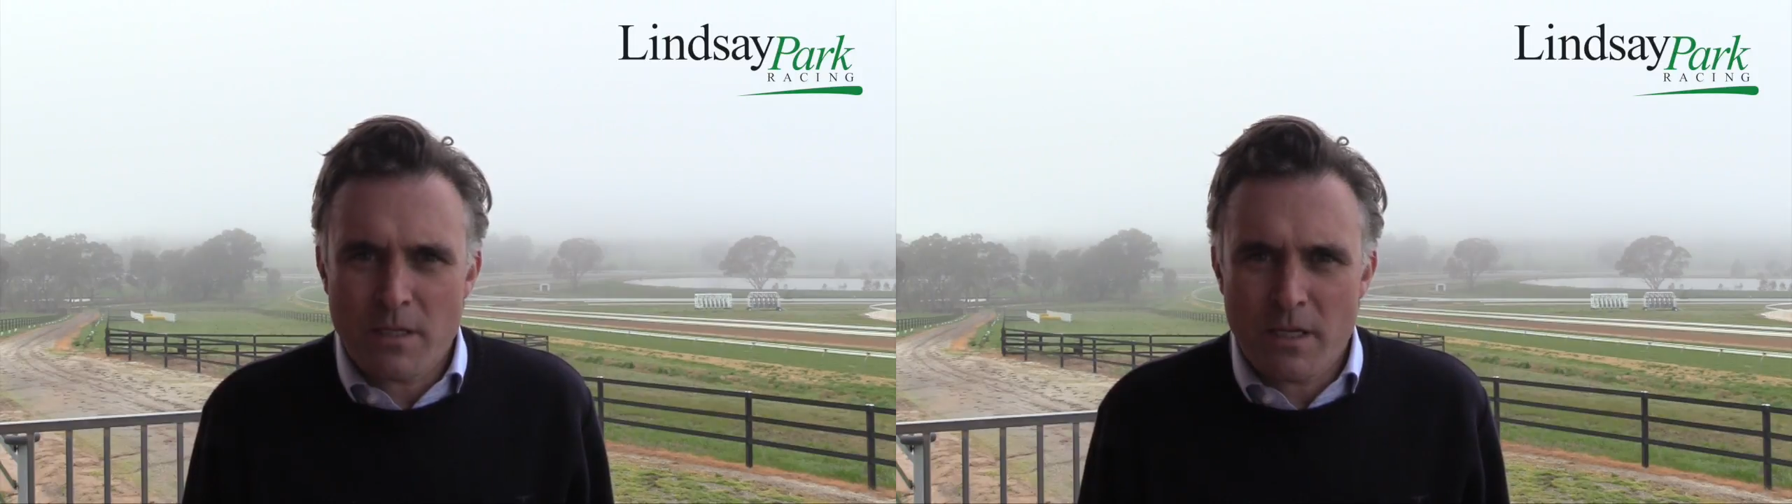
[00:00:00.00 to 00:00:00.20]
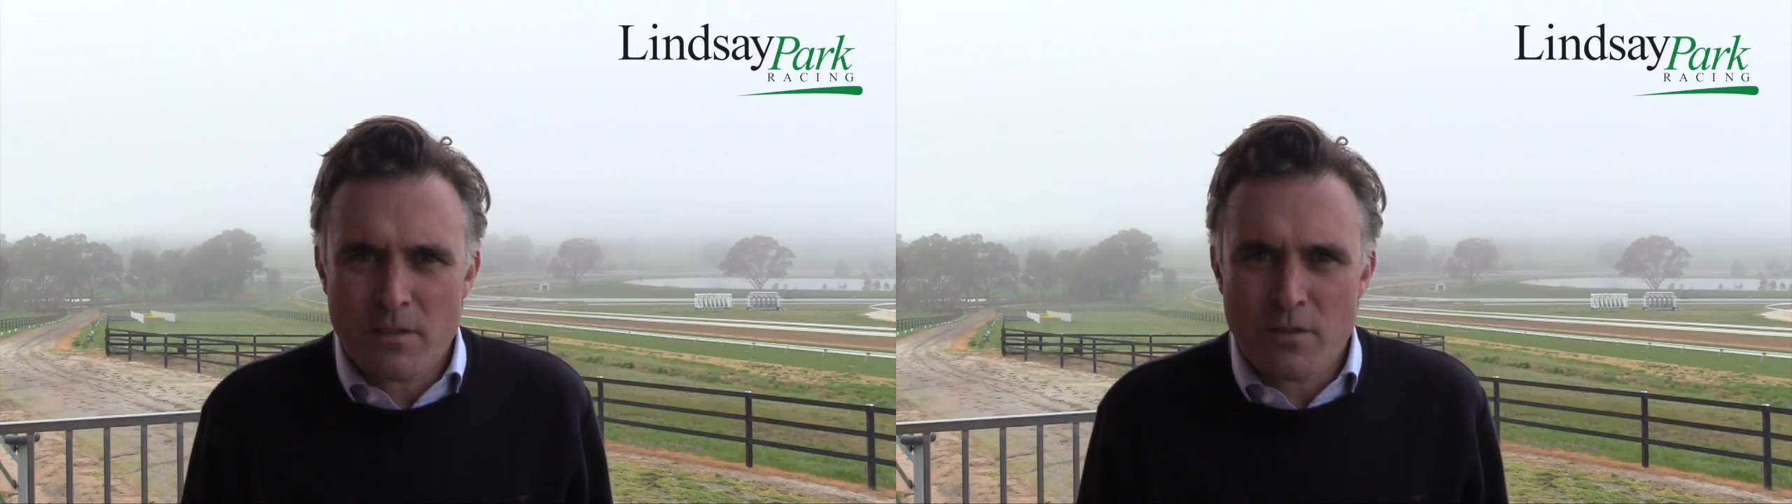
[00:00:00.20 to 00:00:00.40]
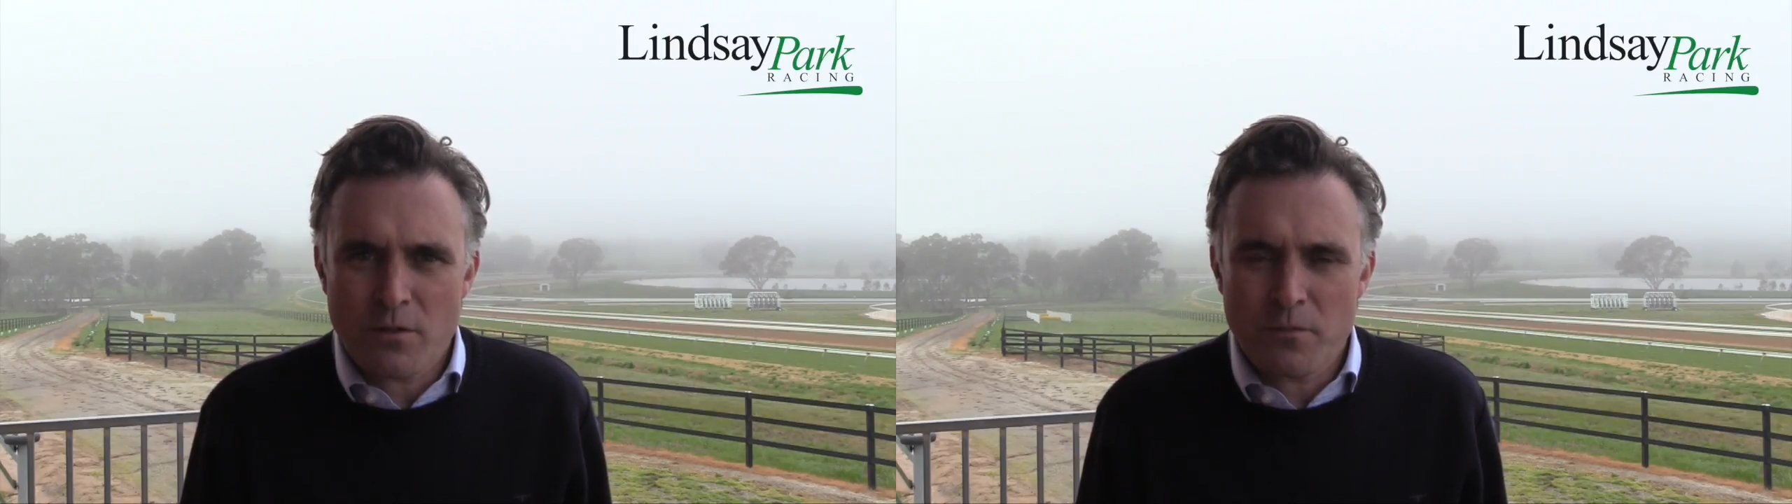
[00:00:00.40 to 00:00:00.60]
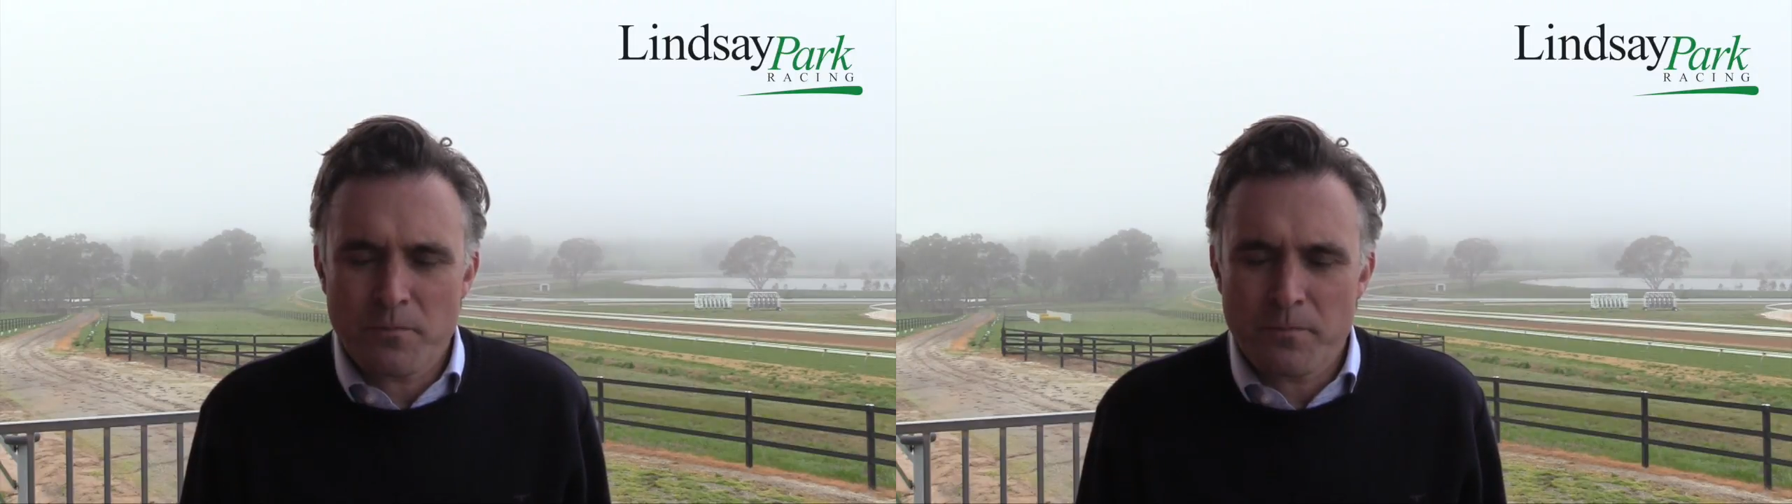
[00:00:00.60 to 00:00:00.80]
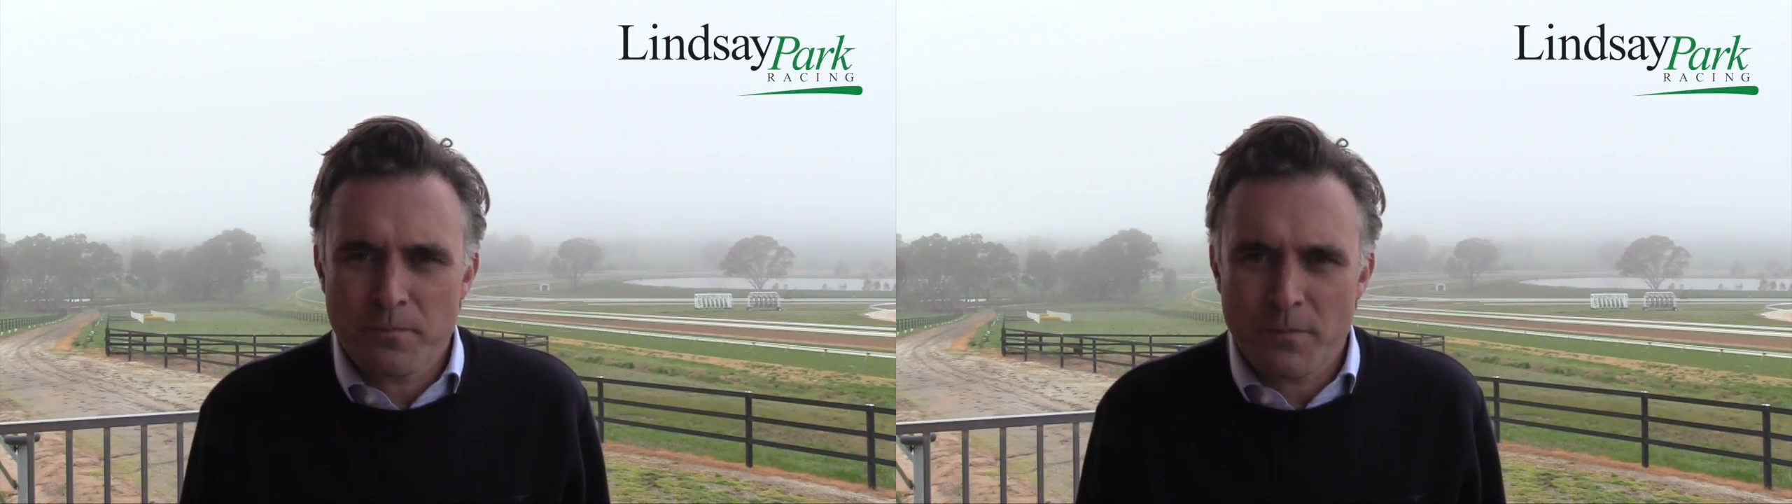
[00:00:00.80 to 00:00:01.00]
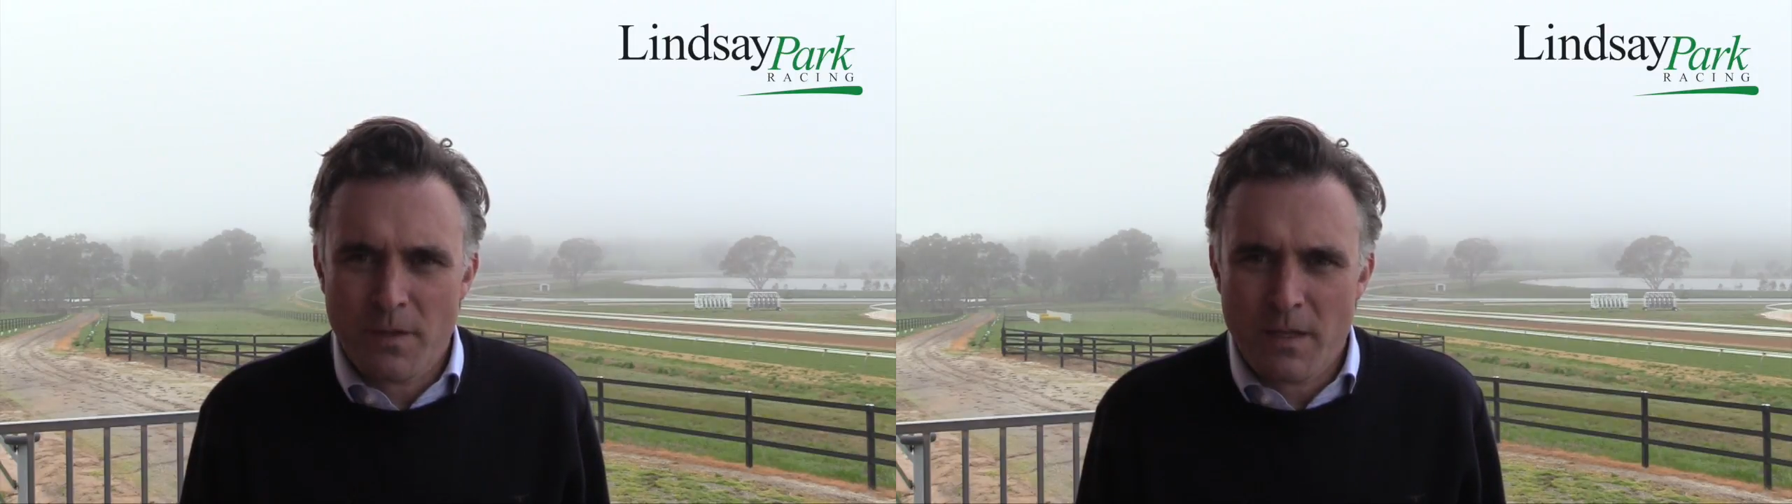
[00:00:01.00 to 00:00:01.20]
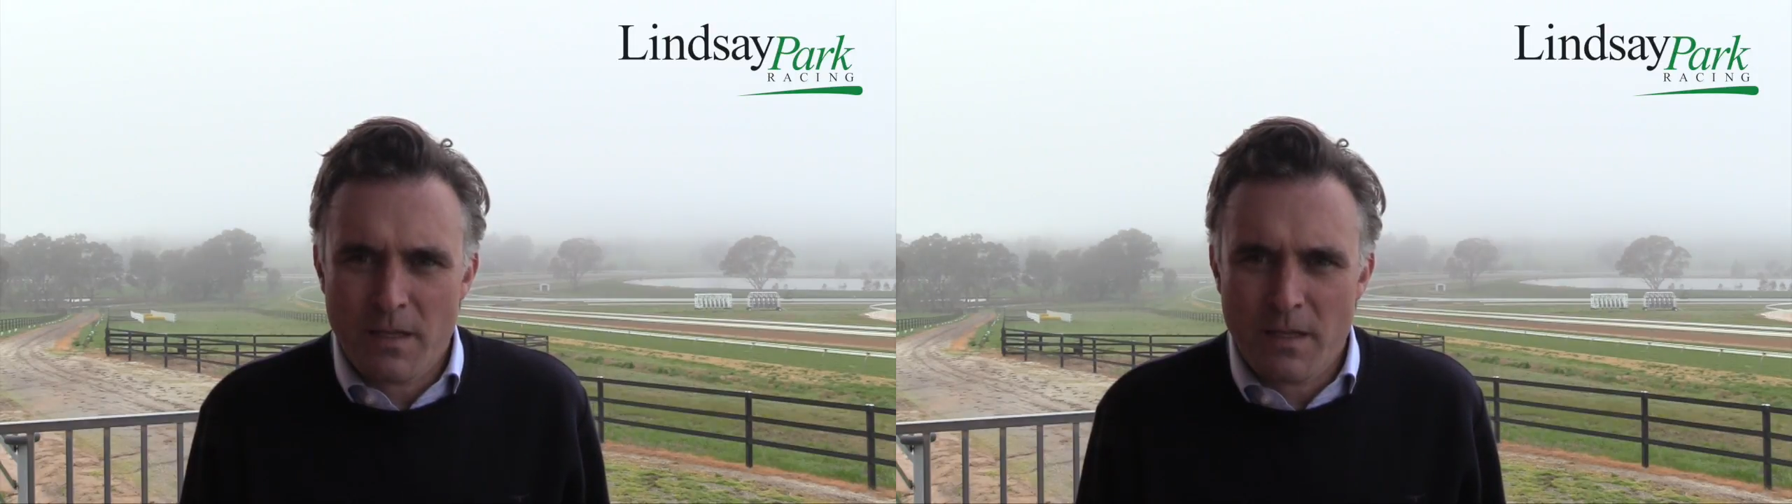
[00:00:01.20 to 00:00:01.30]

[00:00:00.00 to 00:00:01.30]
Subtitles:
chance too. And